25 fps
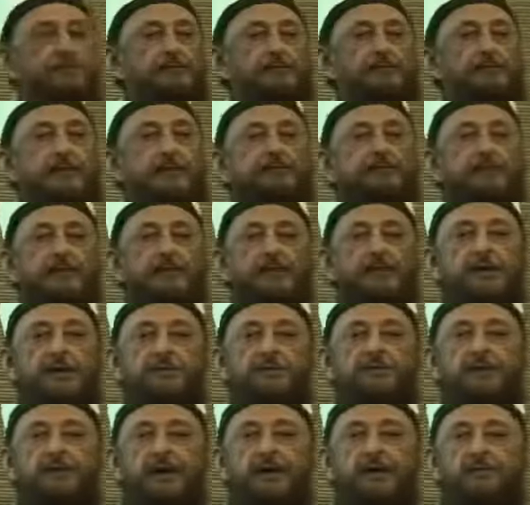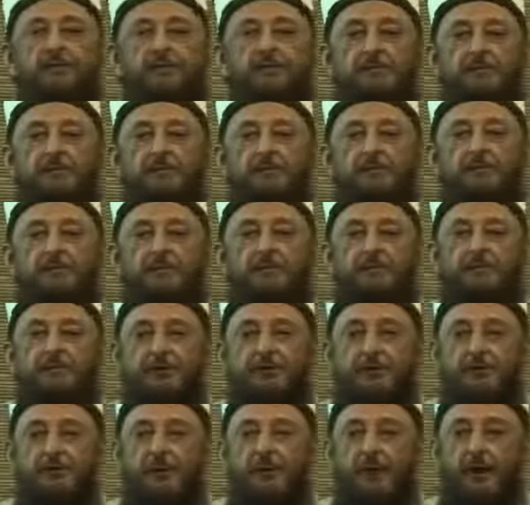And so if a case comes
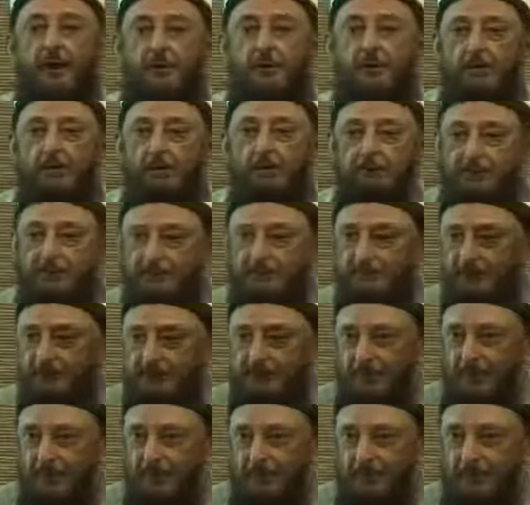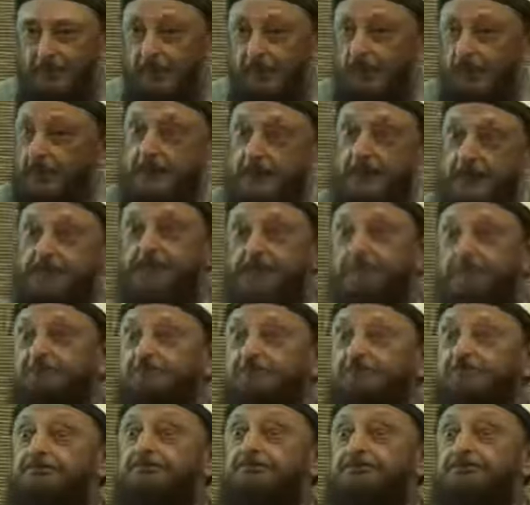before the Sharia court in
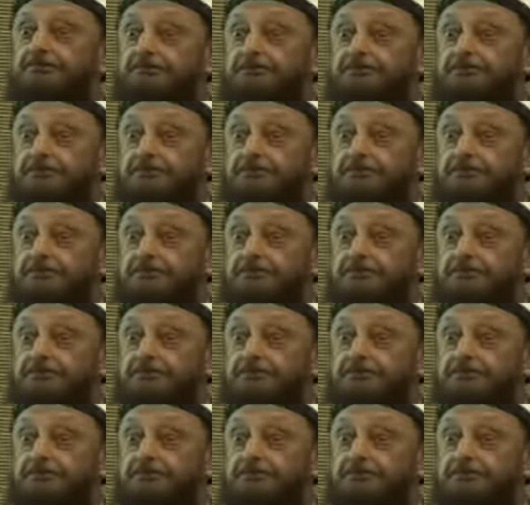Egypt,